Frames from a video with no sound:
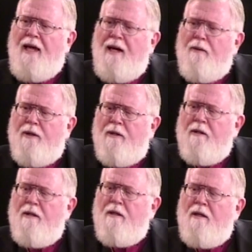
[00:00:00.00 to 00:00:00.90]

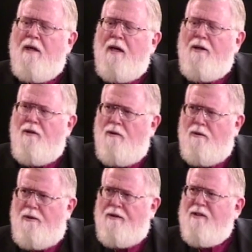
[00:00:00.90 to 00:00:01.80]
our
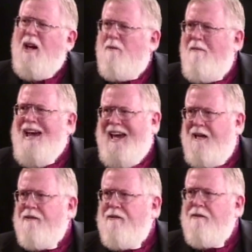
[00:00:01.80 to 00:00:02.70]
Eucharist, our
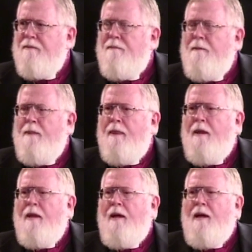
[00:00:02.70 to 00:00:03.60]
Mass.
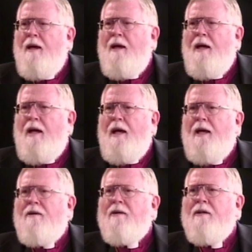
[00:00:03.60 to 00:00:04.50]

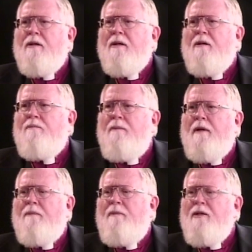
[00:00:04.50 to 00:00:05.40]
And
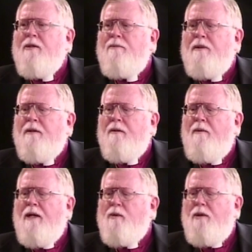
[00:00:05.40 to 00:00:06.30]
Bishop
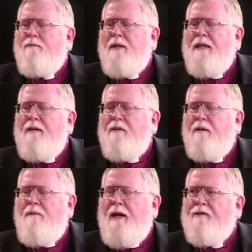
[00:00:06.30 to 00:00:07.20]
Wedgwood believed in
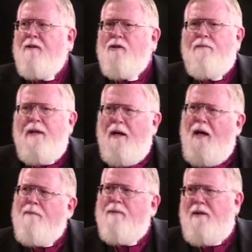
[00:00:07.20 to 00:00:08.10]
a Mass that should be
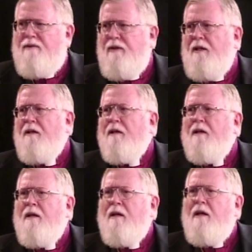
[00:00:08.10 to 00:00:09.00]
uplifting,
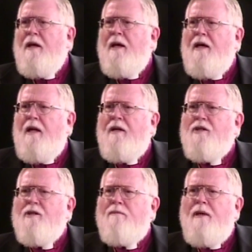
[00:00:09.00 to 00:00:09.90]
and it
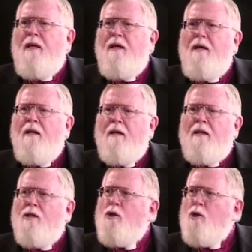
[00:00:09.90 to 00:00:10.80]
should be
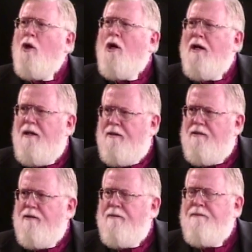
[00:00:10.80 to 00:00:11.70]
joyous.